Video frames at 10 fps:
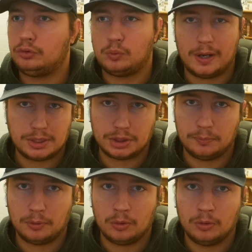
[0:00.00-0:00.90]

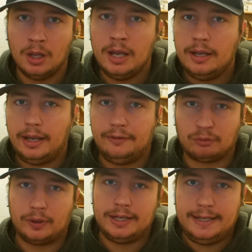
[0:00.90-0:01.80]
questionable. And
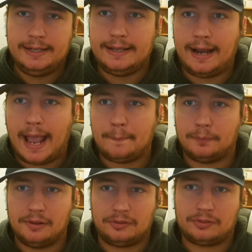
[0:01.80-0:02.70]
for
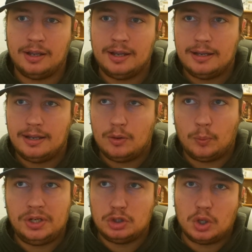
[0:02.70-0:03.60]
Indianapolis,
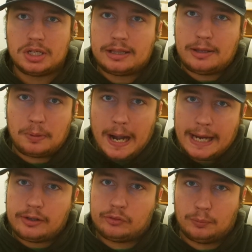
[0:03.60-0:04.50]
when you look at the
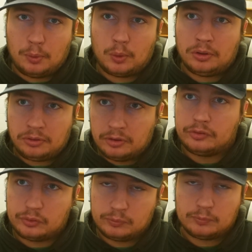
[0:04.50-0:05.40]
practice report,
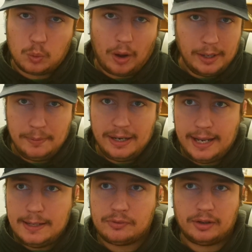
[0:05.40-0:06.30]
there's quite a bit of
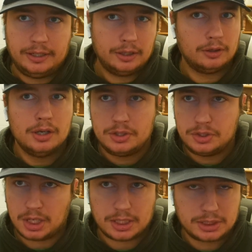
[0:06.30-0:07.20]
names on here.
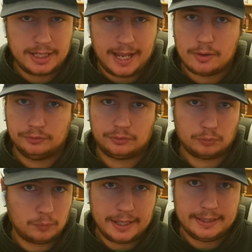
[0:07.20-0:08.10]
Josh Downs,
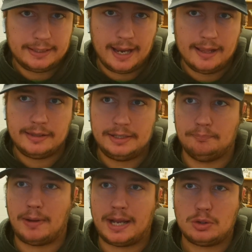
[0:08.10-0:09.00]
Ryan Kelly,
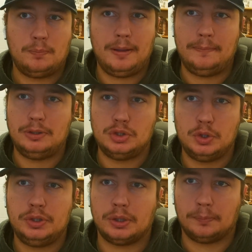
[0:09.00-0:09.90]
Michael Pittman
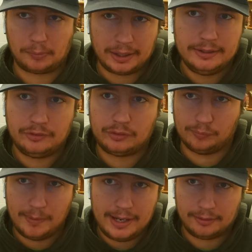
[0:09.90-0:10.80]
Jr., Braden
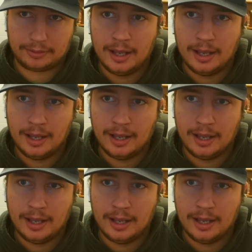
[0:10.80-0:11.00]
Smith,